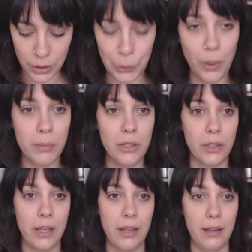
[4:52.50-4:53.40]
you want to be
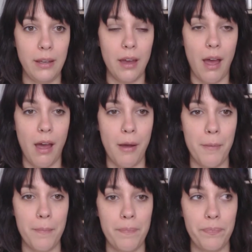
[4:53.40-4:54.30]
looking
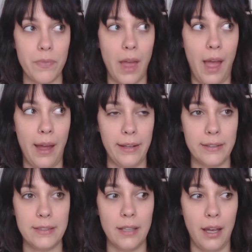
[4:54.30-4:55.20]

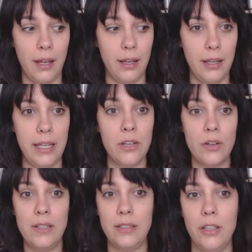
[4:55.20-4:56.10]
at
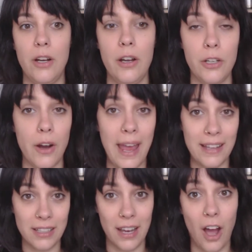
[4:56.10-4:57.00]
increasing your
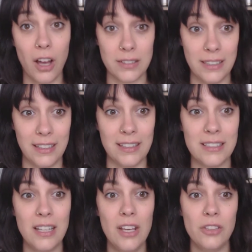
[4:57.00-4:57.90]

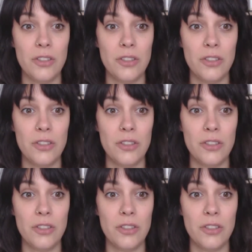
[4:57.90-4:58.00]
antioxidants.